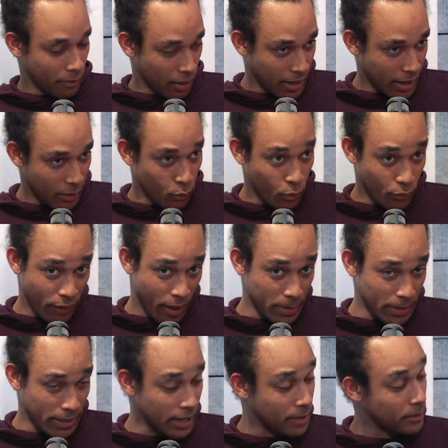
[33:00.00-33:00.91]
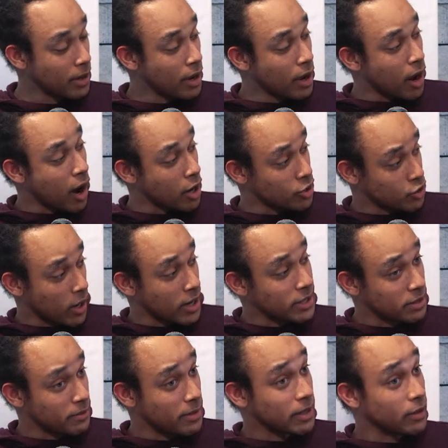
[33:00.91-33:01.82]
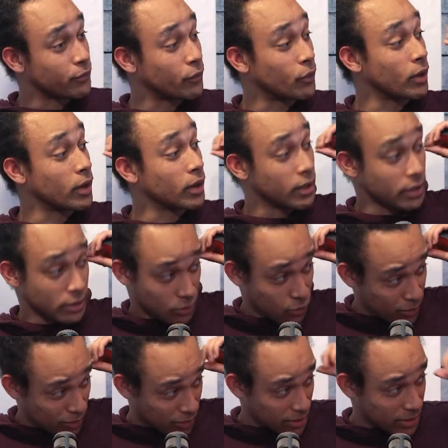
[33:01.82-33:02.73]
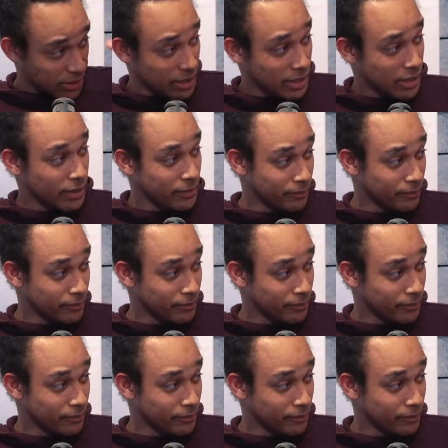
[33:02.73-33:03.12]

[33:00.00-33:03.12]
again, we'll find the name, are trying to make it for consumers.